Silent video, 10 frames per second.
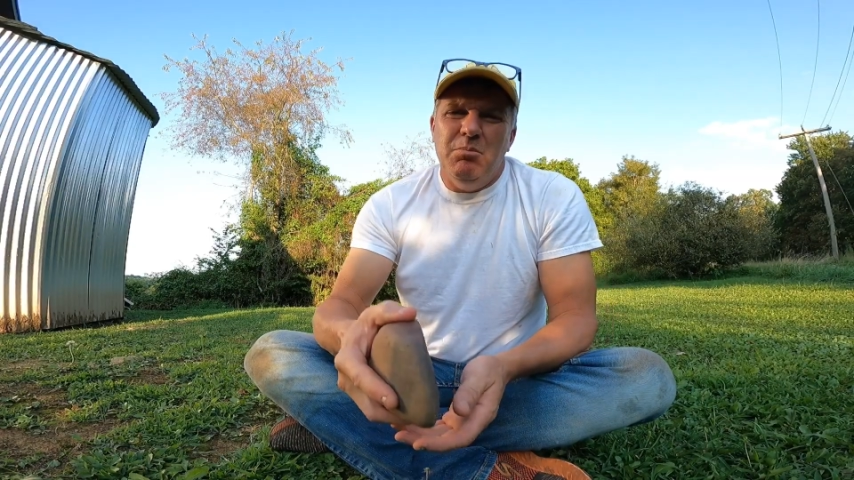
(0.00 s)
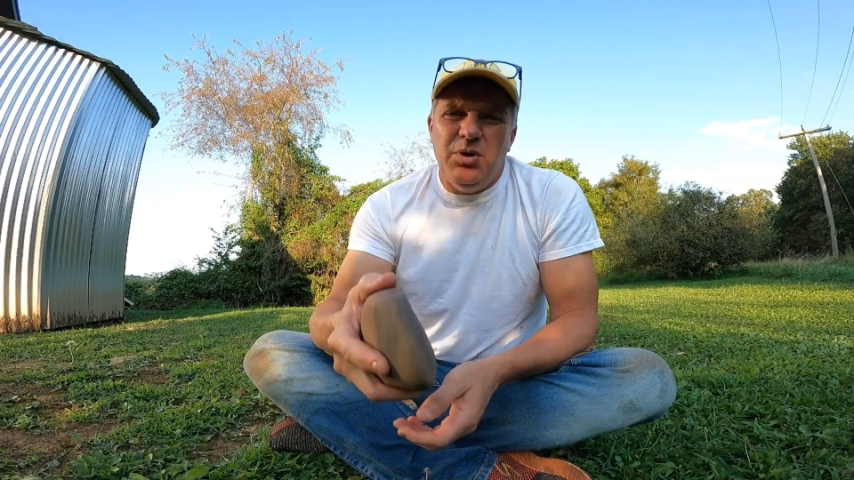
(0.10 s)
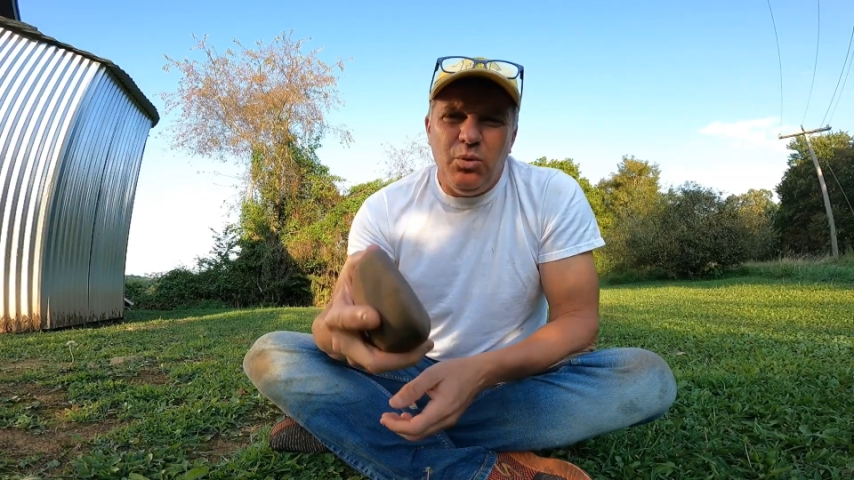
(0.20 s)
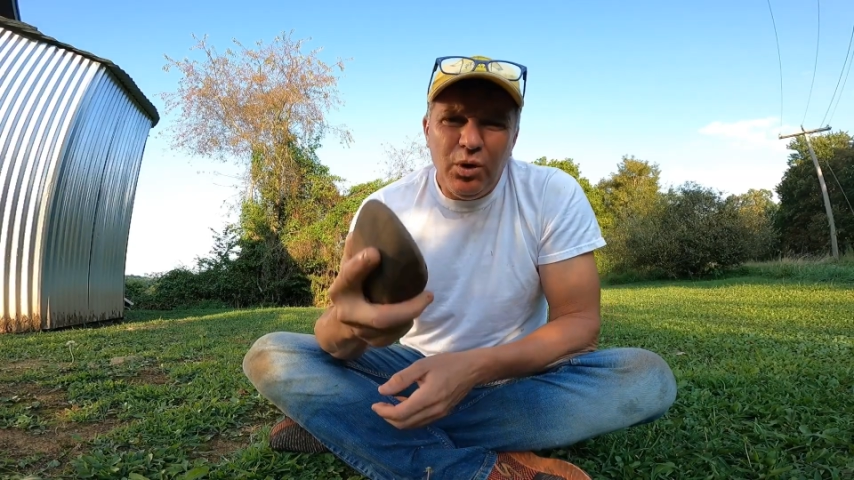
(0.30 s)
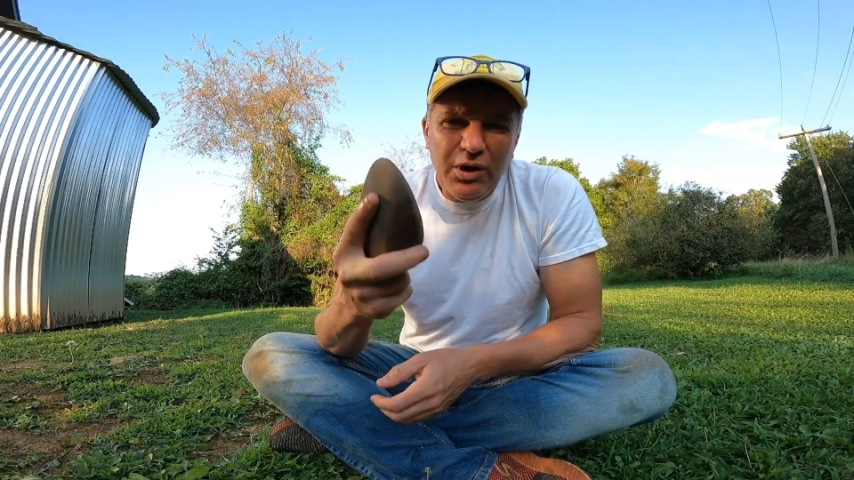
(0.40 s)

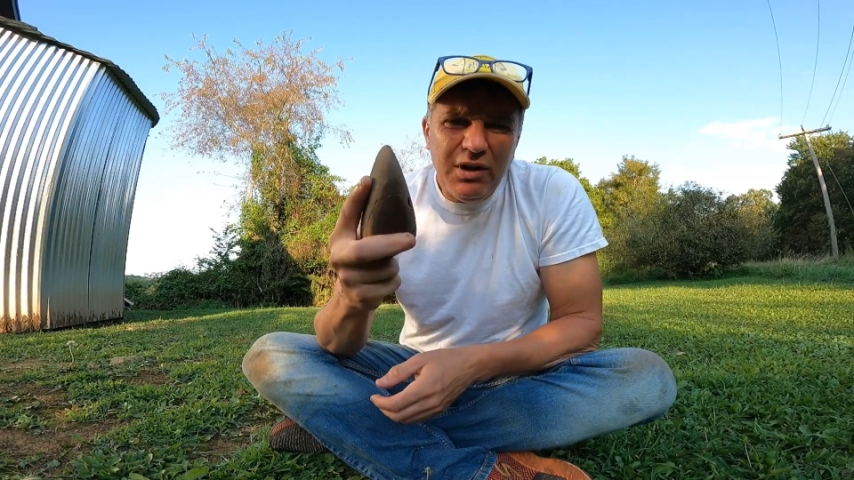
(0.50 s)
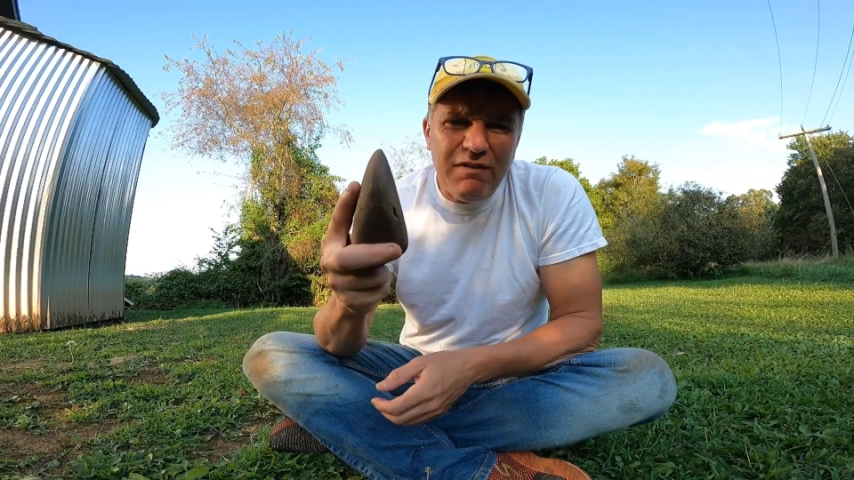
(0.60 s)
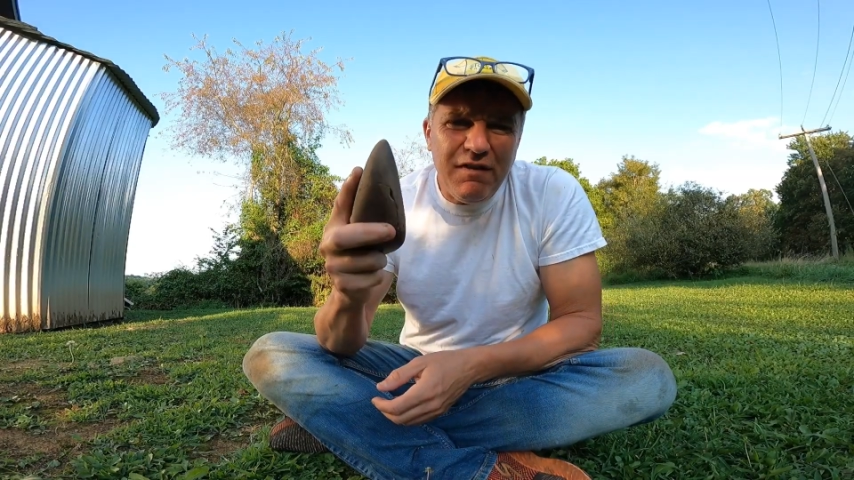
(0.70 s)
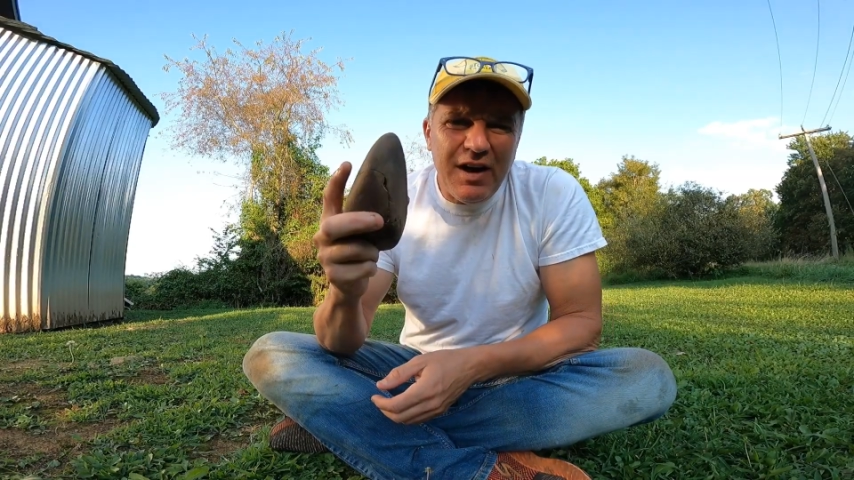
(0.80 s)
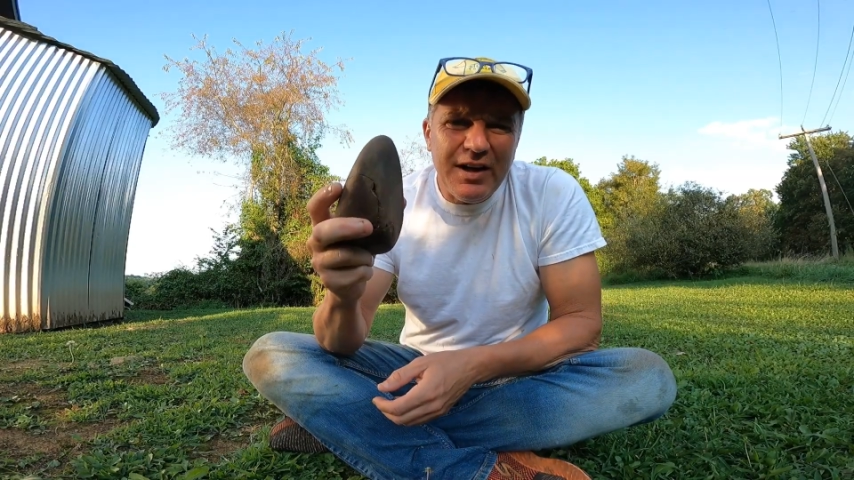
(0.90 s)
But we're going to
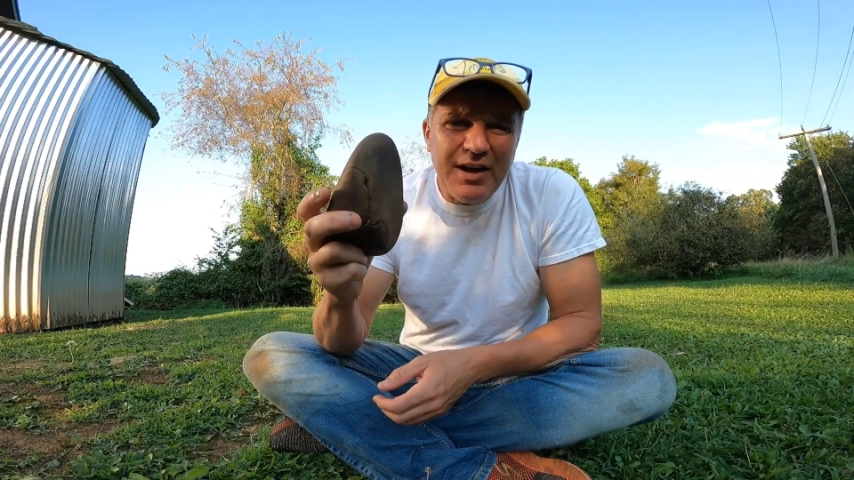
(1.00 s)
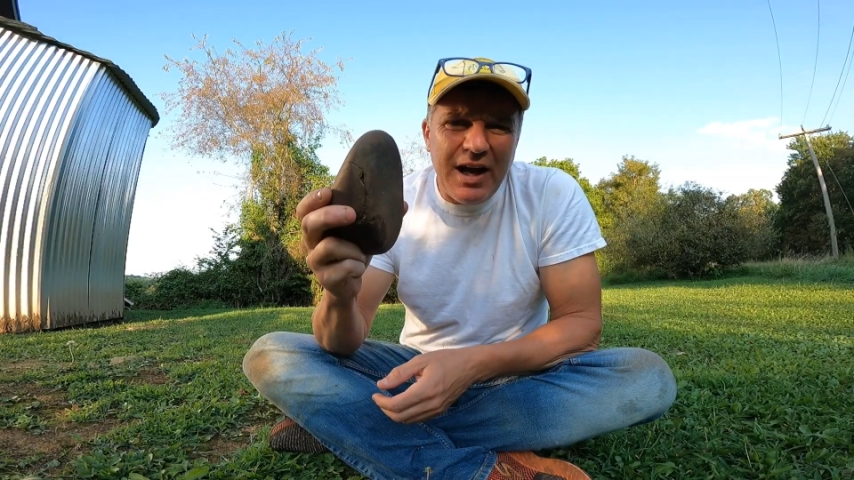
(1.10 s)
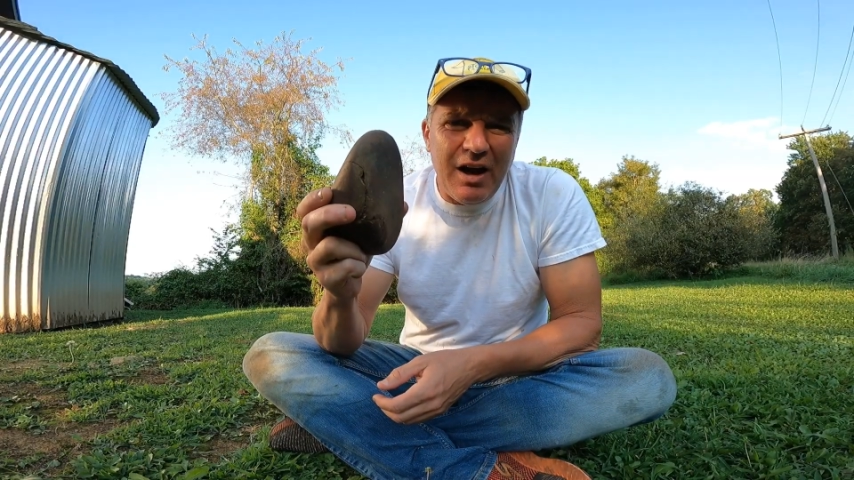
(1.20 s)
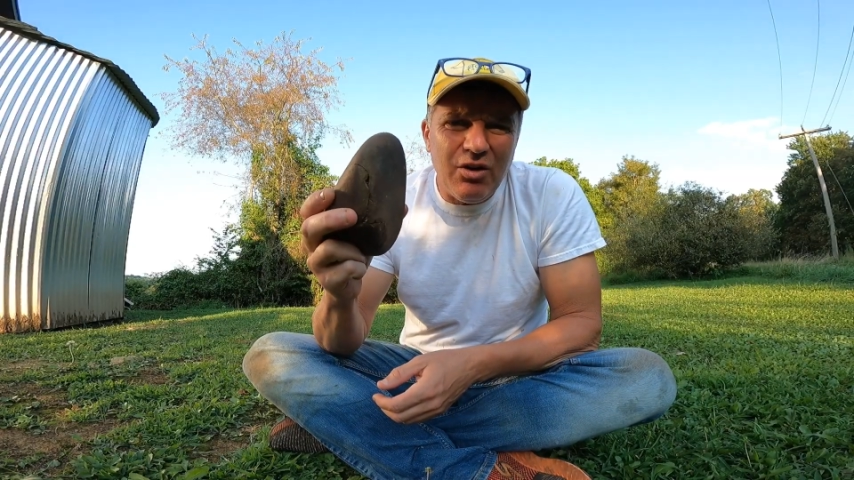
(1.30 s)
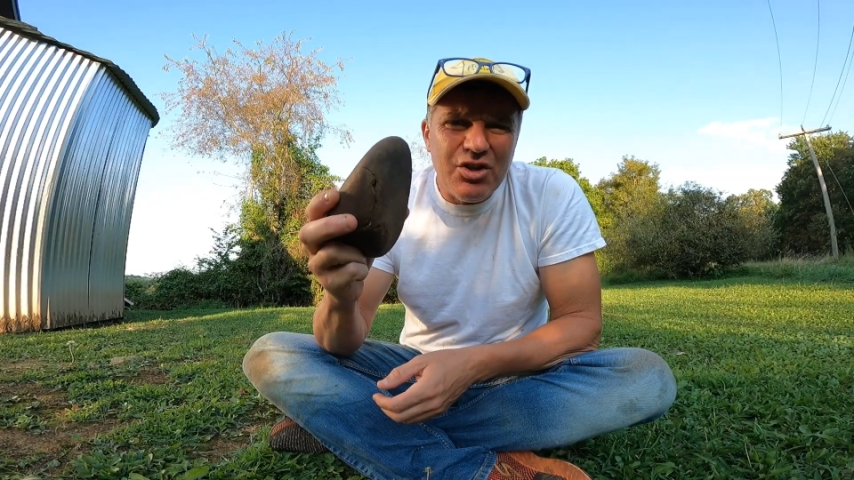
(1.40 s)
find
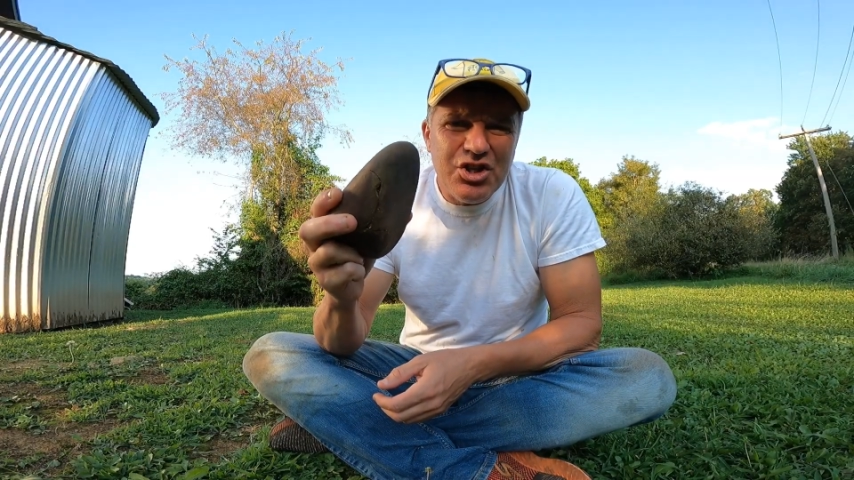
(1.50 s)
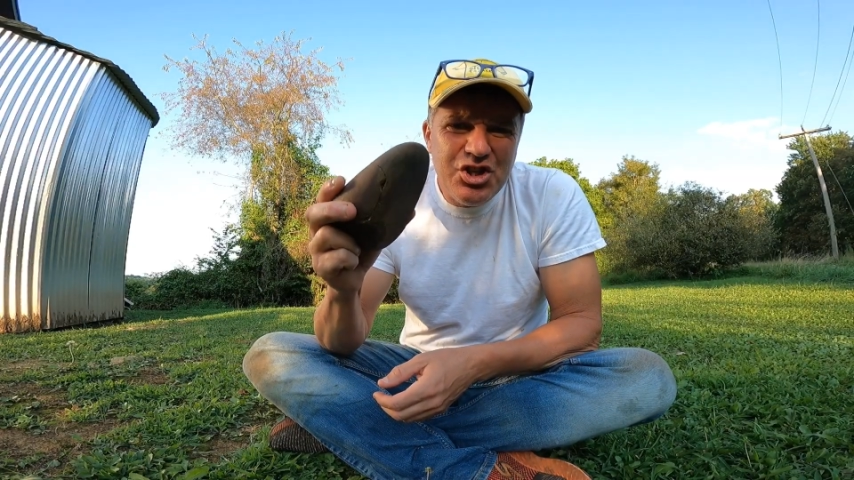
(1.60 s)
out